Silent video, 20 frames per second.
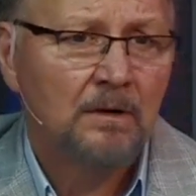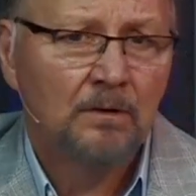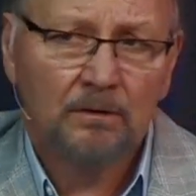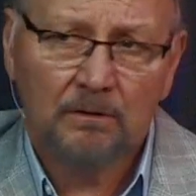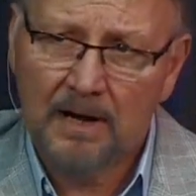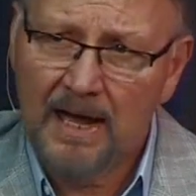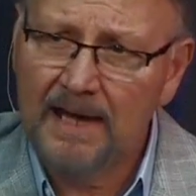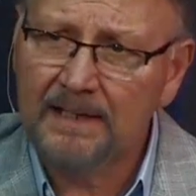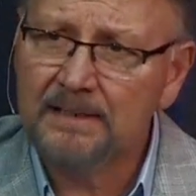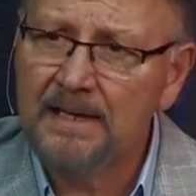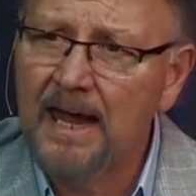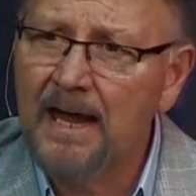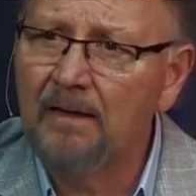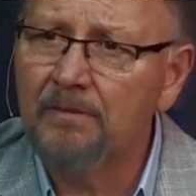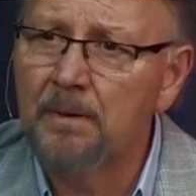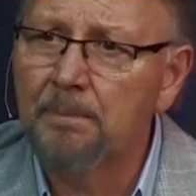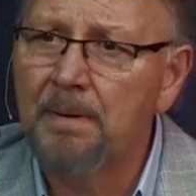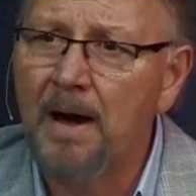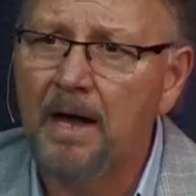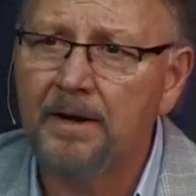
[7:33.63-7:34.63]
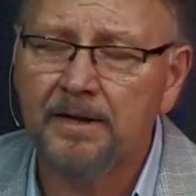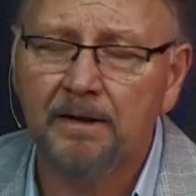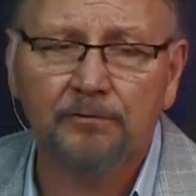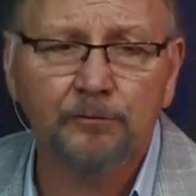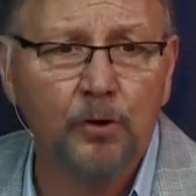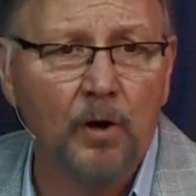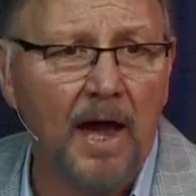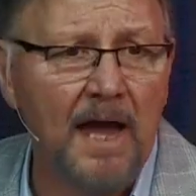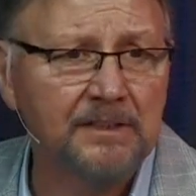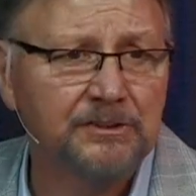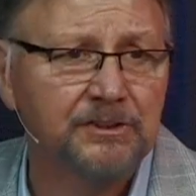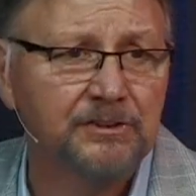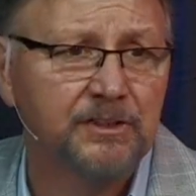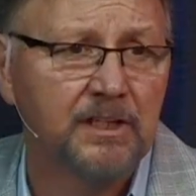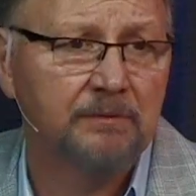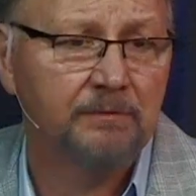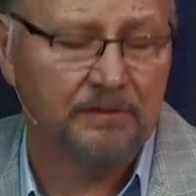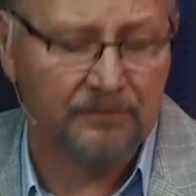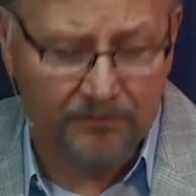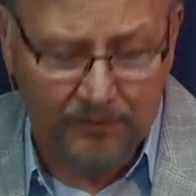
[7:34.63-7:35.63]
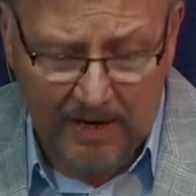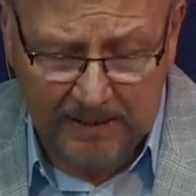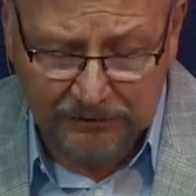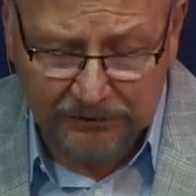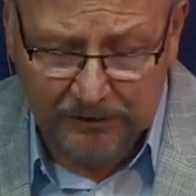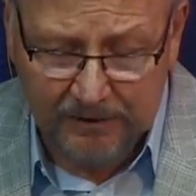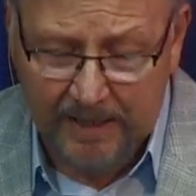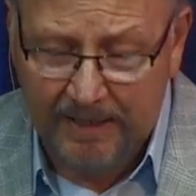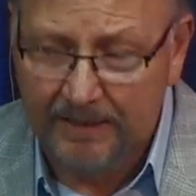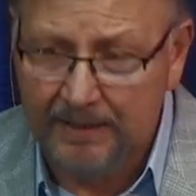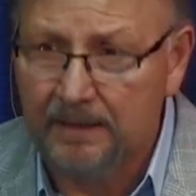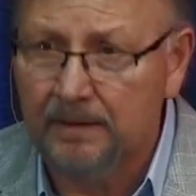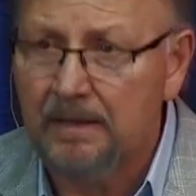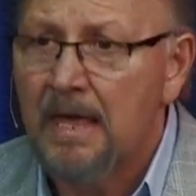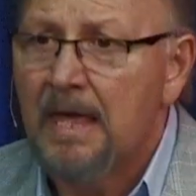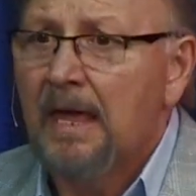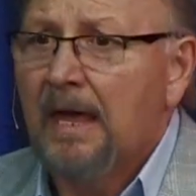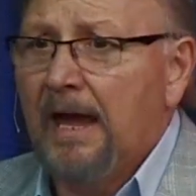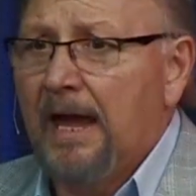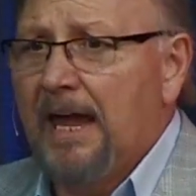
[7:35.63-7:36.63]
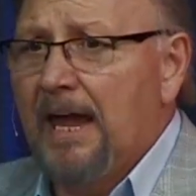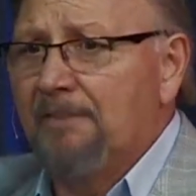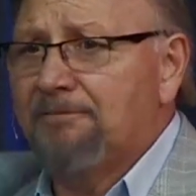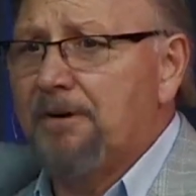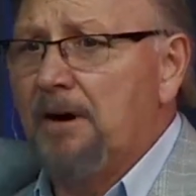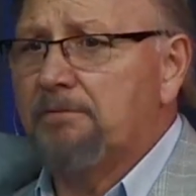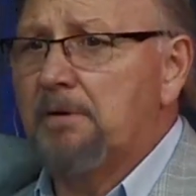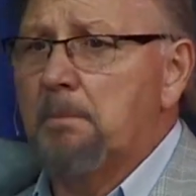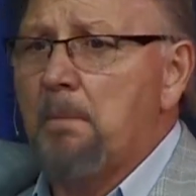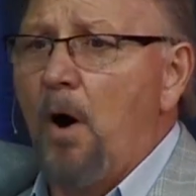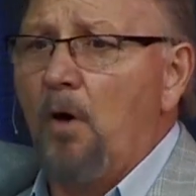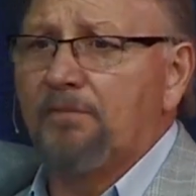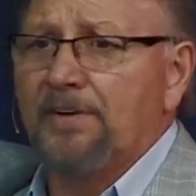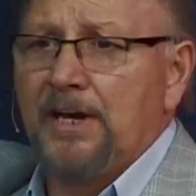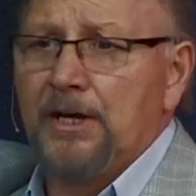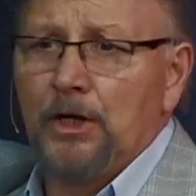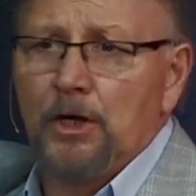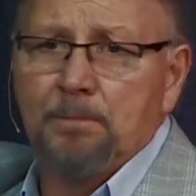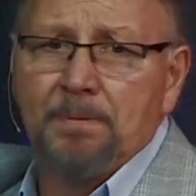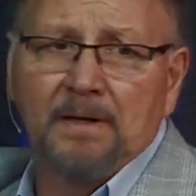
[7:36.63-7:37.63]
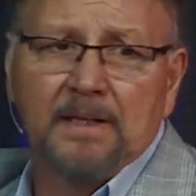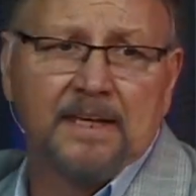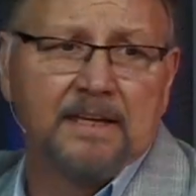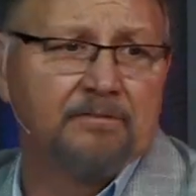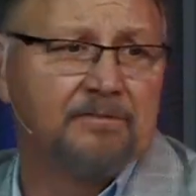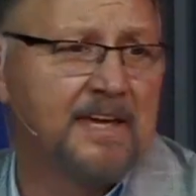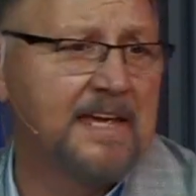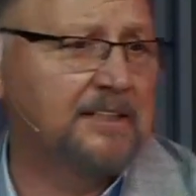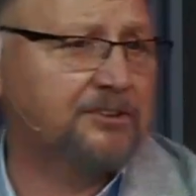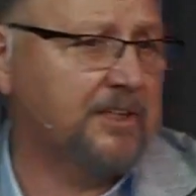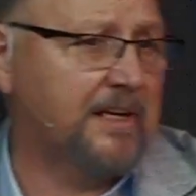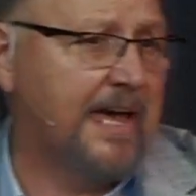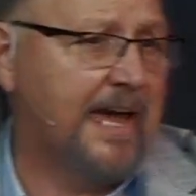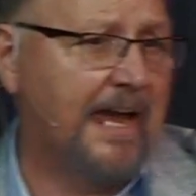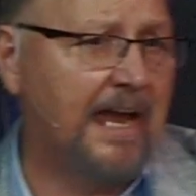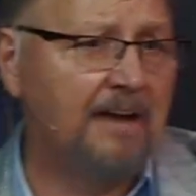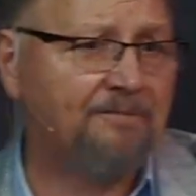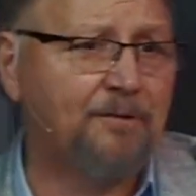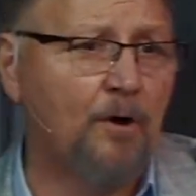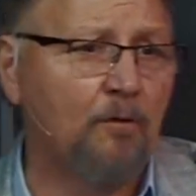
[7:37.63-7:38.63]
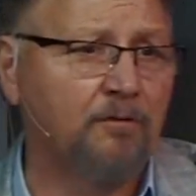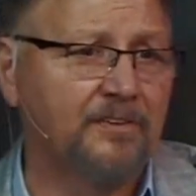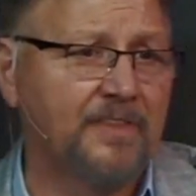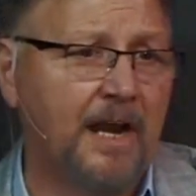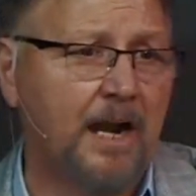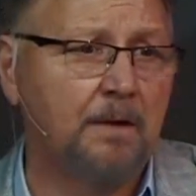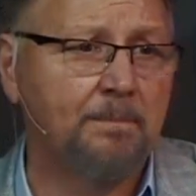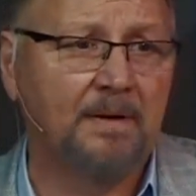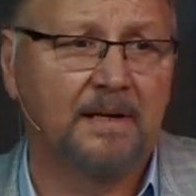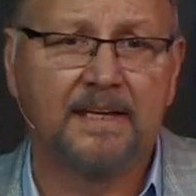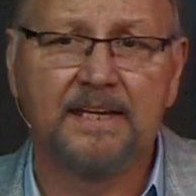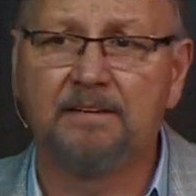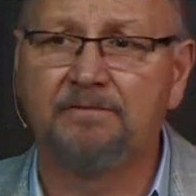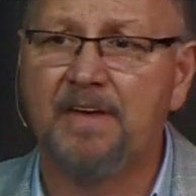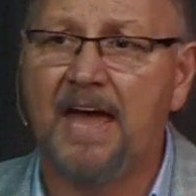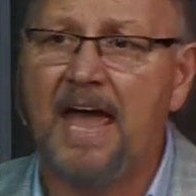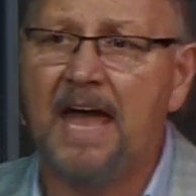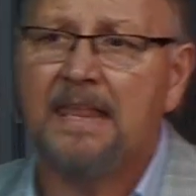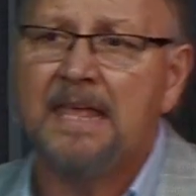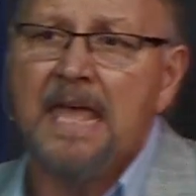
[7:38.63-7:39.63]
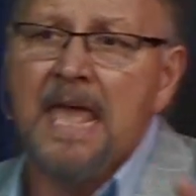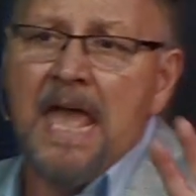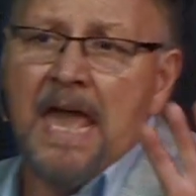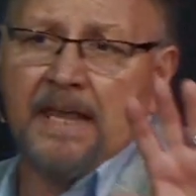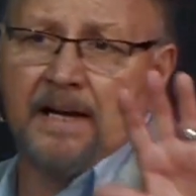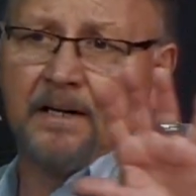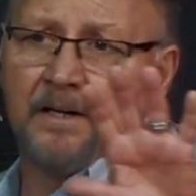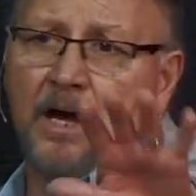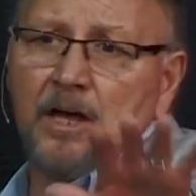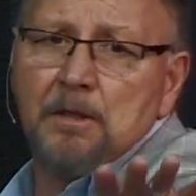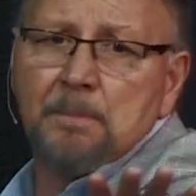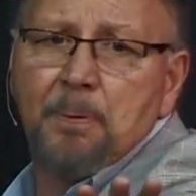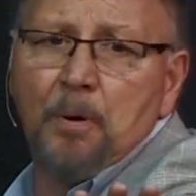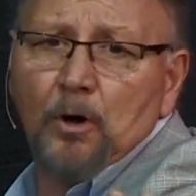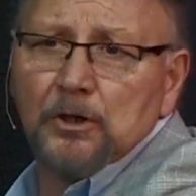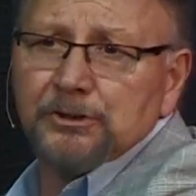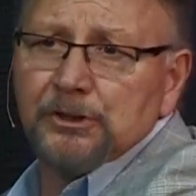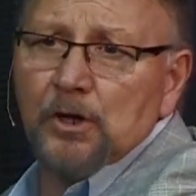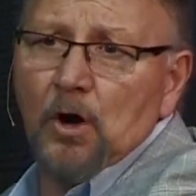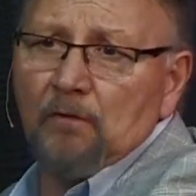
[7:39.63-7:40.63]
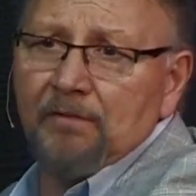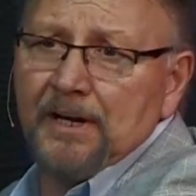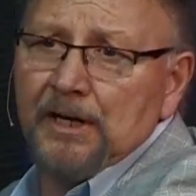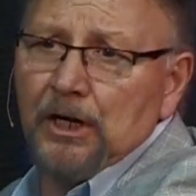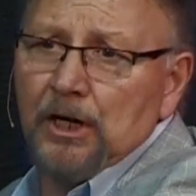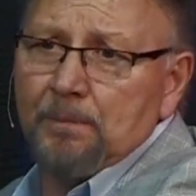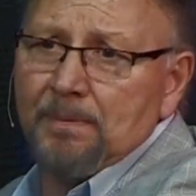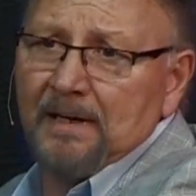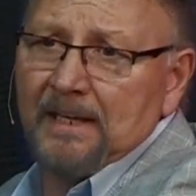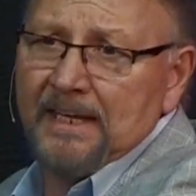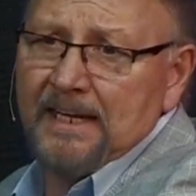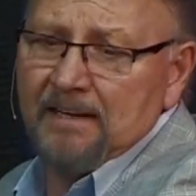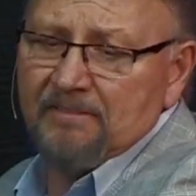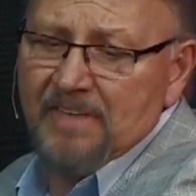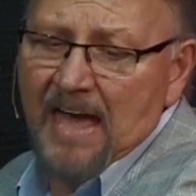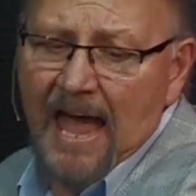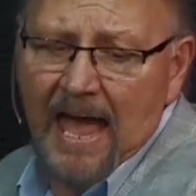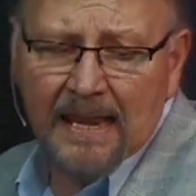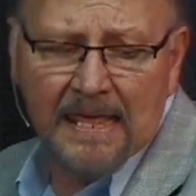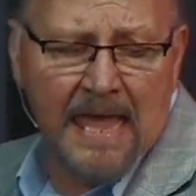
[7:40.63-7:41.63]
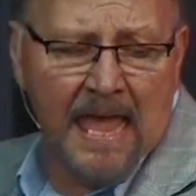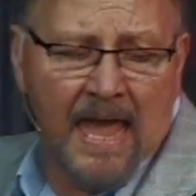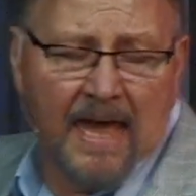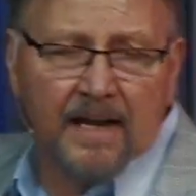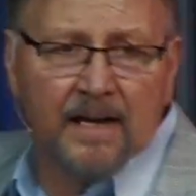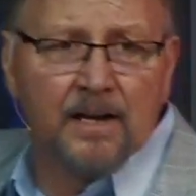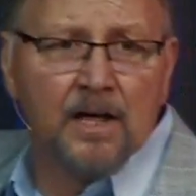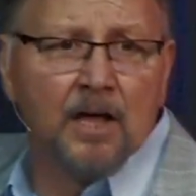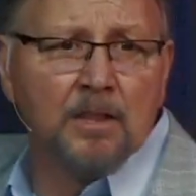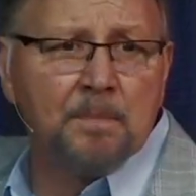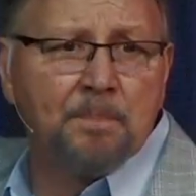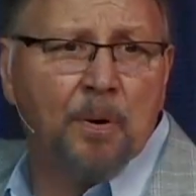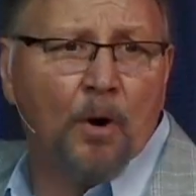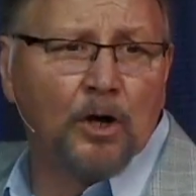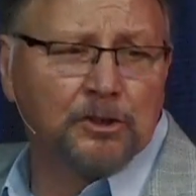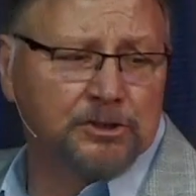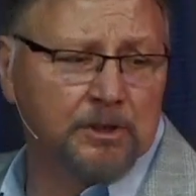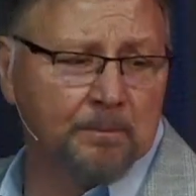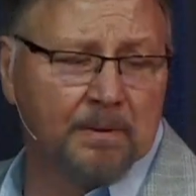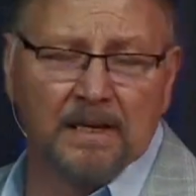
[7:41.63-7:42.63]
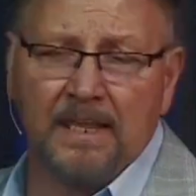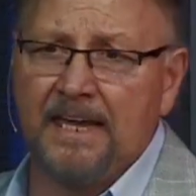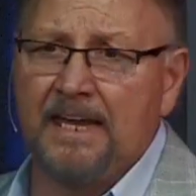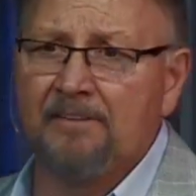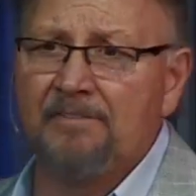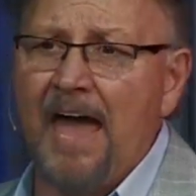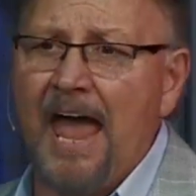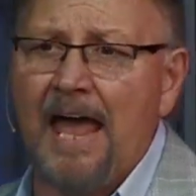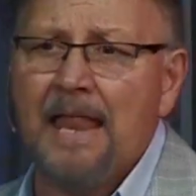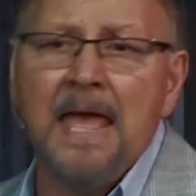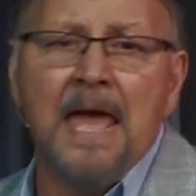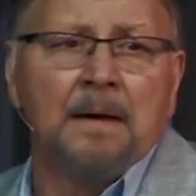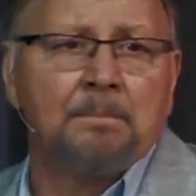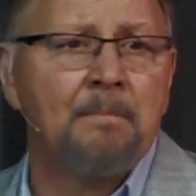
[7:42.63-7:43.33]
Right now, the body of Christ is even fractionated. Half of them over here believe this, and half over there believe that, and another portion over here believe that, and another portion believe that.